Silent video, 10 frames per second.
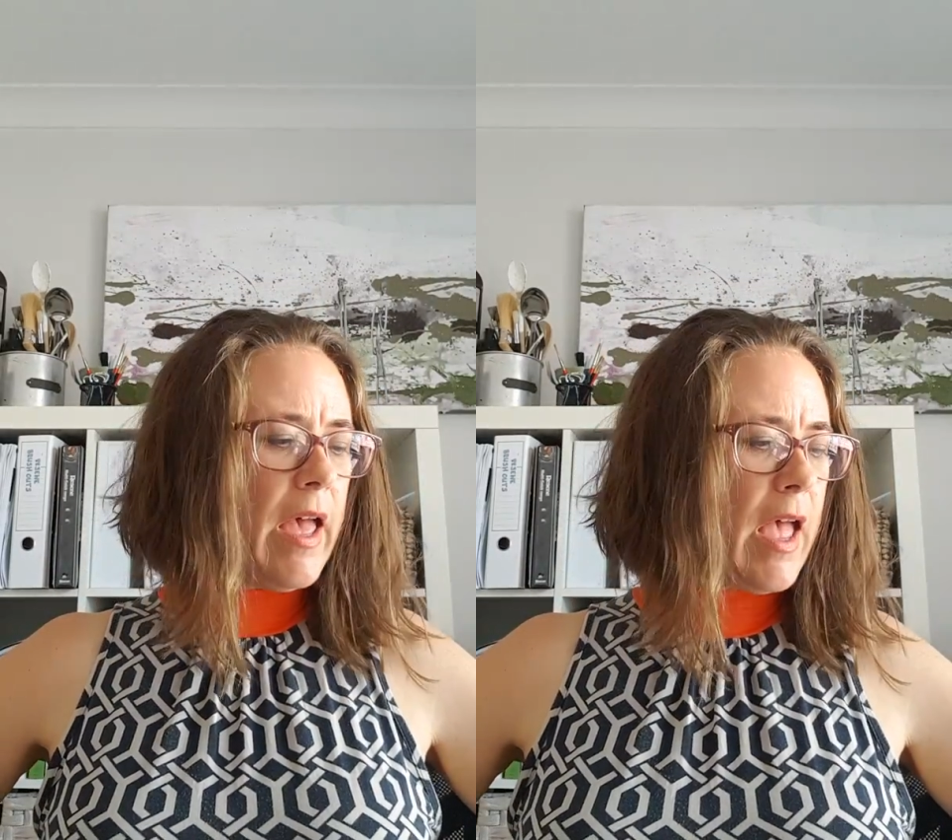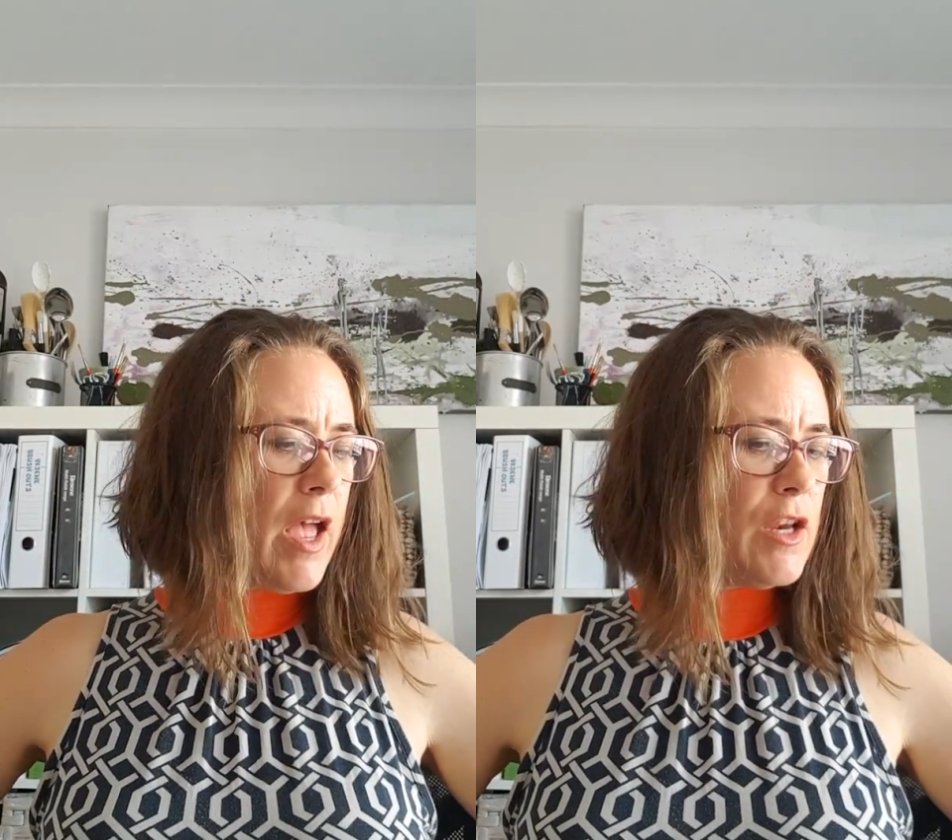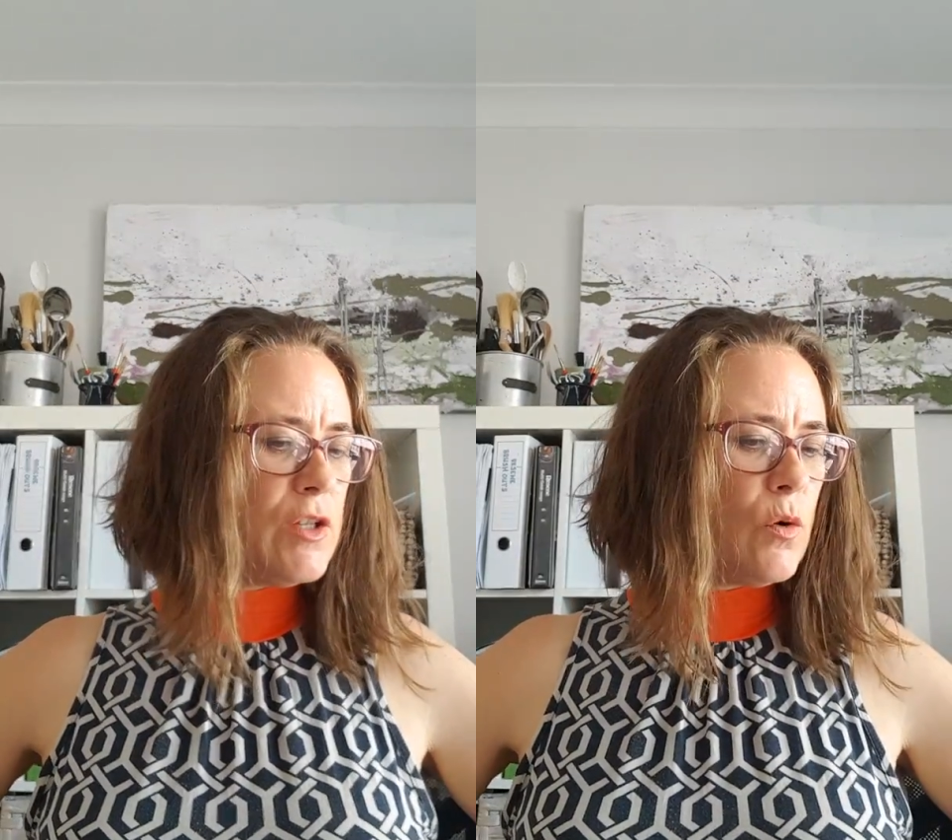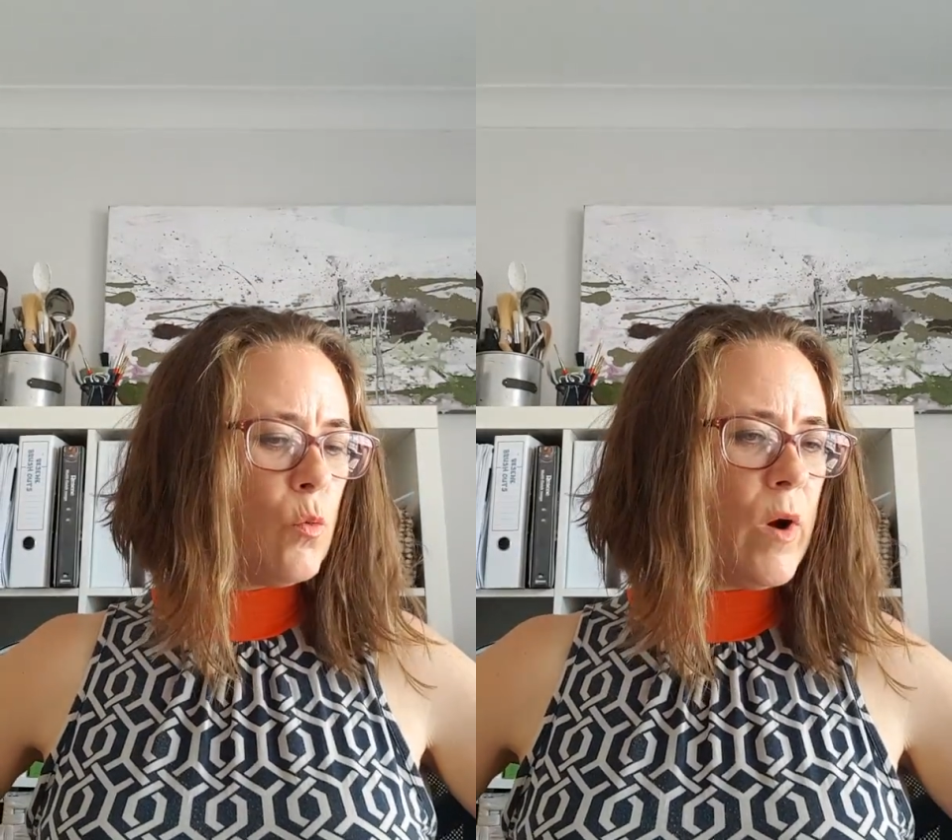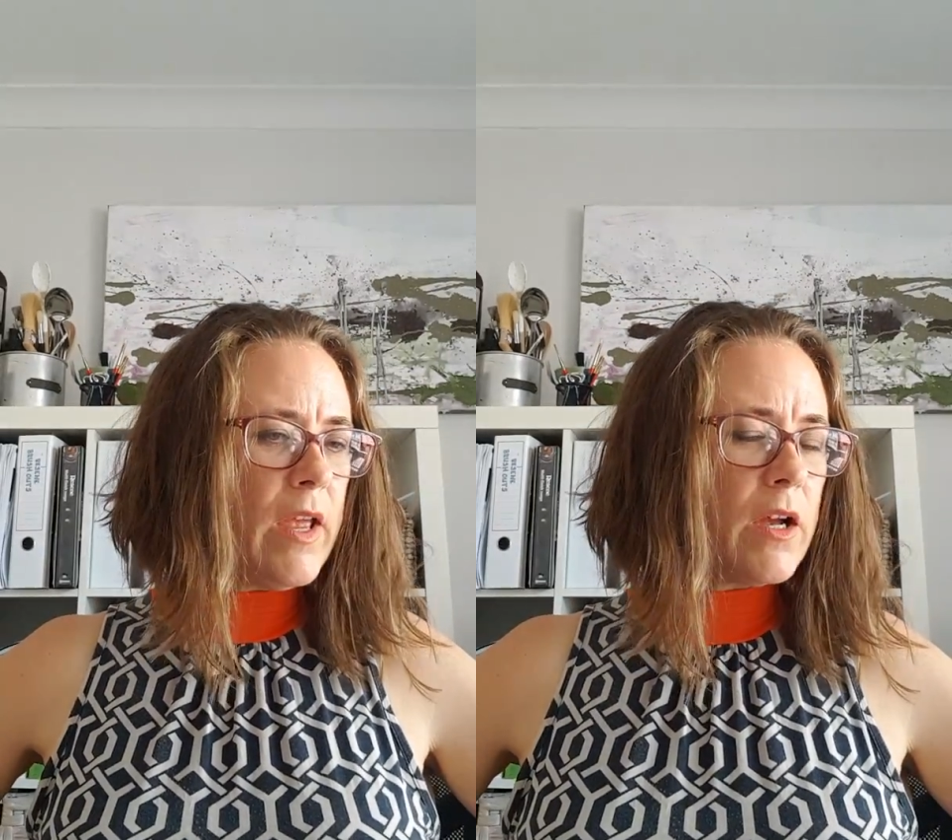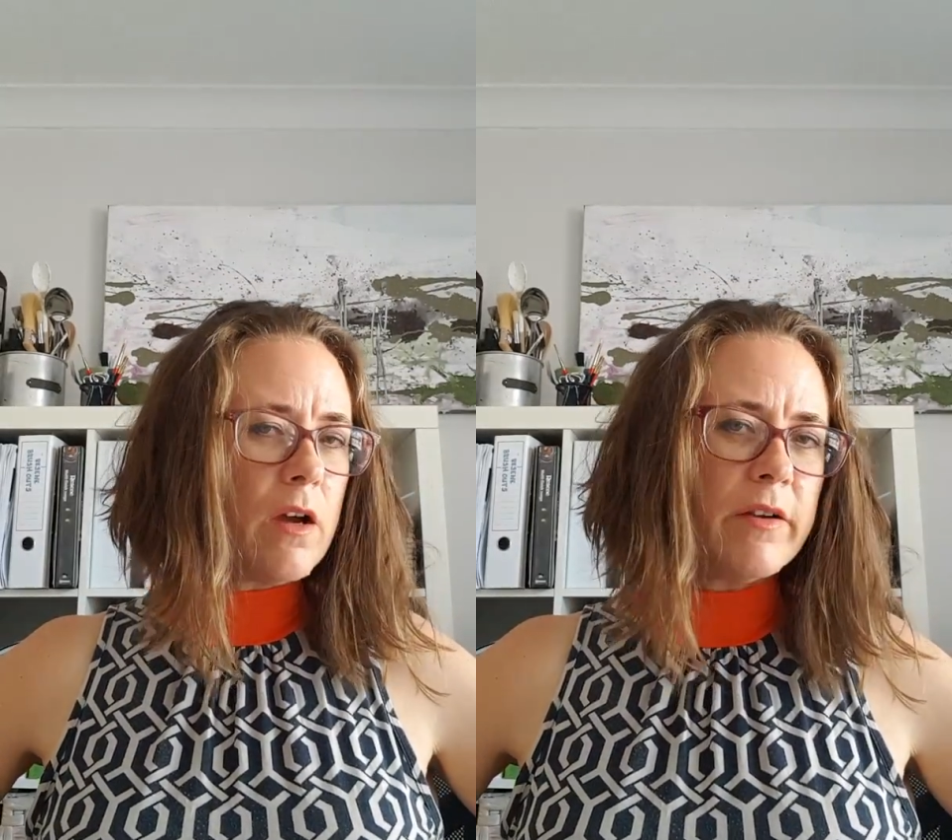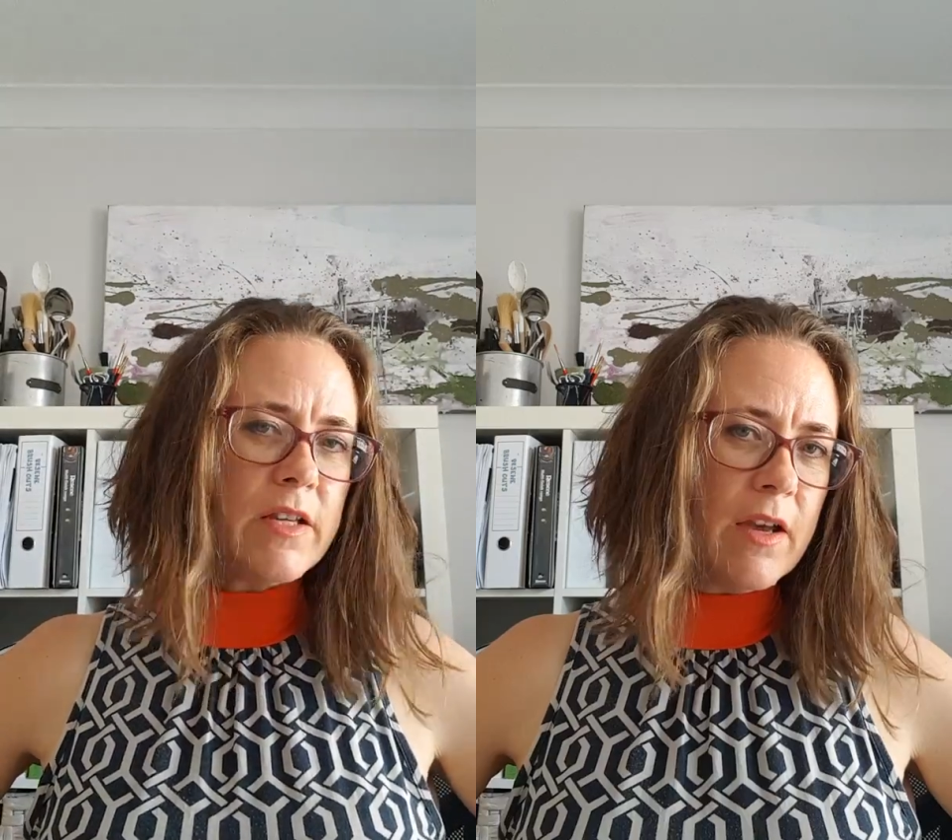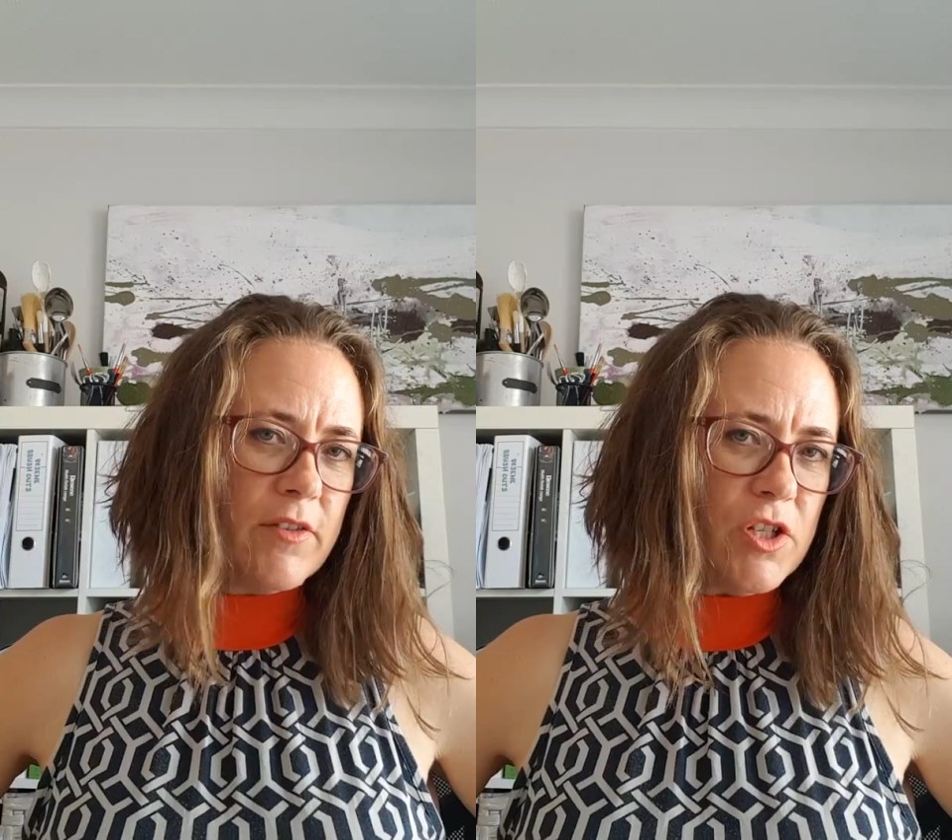and we are going to have a